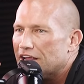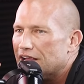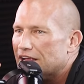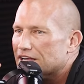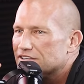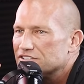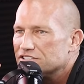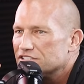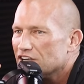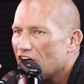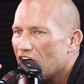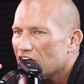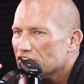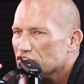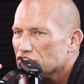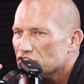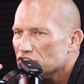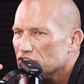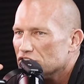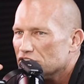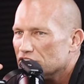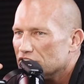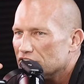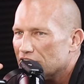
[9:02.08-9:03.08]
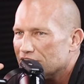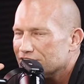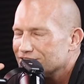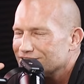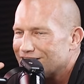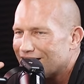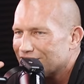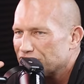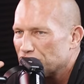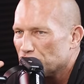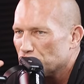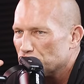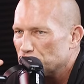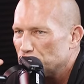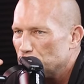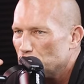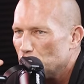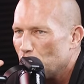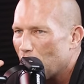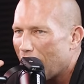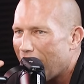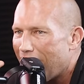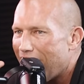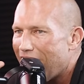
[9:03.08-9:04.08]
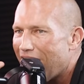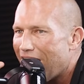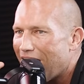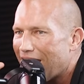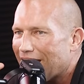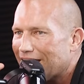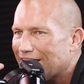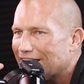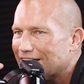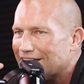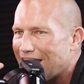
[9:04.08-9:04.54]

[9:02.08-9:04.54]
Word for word: it's not it's that they're too high.